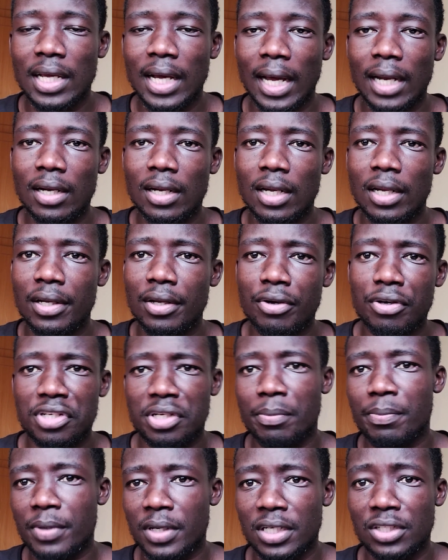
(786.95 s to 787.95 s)
and clinical
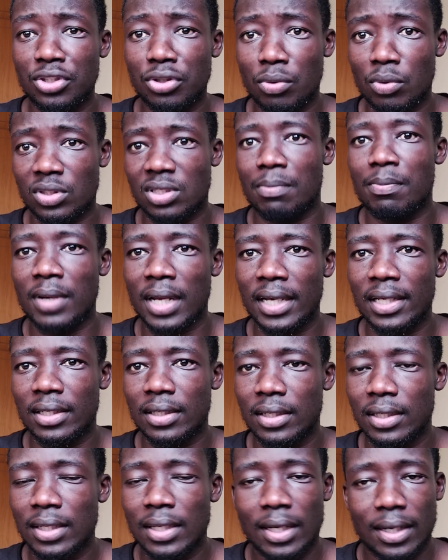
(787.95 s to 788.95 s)
interpretation was applied?
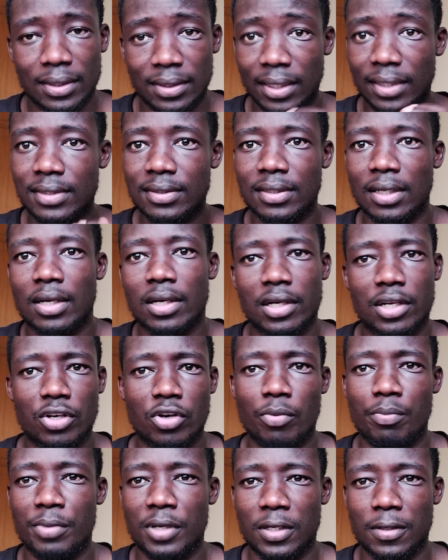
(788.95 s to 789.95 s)
And that is a
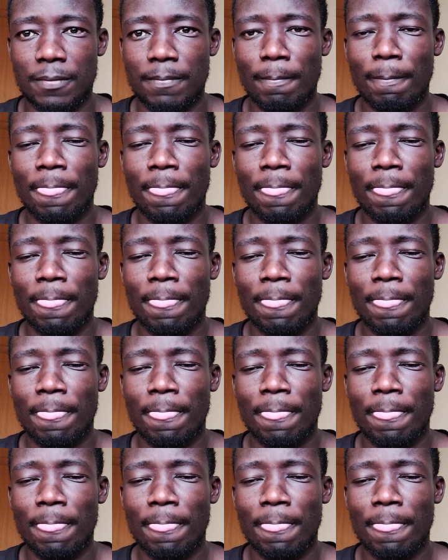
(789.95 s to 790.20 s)
critical bit.